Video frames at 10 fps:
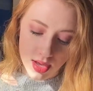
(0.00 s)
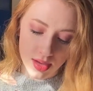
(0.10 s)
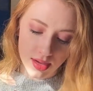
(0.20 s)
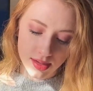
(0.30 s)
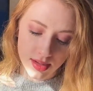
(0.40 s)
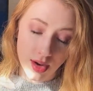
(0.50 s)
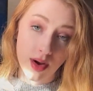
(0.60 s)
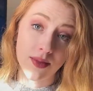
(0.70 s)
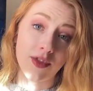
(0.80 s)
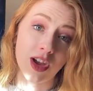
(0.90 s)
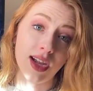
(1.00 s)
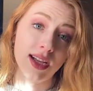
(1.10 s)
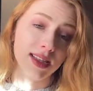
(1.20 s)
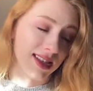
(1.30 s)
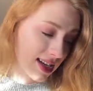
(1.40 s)
So I'm very
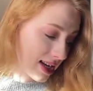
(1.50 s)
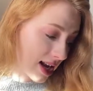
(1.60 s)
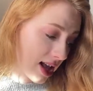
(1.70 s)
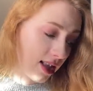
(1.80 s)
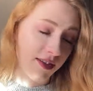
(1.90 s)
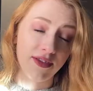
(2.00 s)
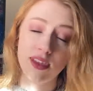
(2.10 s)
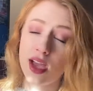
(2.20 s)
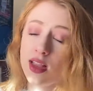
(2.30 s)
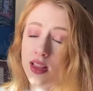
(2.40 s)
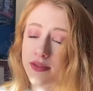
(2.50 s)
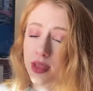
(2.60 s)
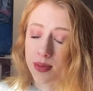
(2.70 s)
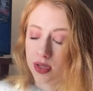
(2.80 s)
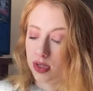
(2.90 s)
excited. I love
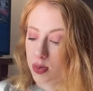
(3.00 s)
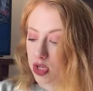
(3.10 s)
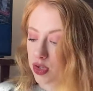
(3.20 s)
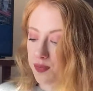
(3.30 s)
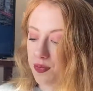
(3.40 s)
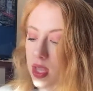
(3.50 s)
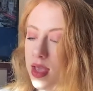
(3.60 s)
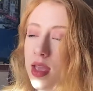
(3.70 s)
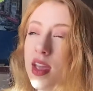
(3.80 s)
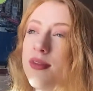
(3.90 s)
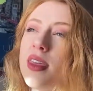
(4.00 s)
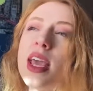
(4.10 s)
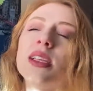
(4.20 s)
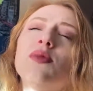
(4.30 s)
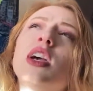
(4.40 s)
that book so much. The
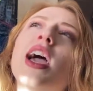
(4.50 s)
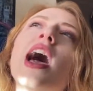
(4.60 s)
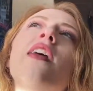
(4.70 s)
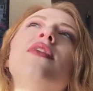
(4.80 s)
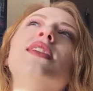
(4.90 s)
next book I have is,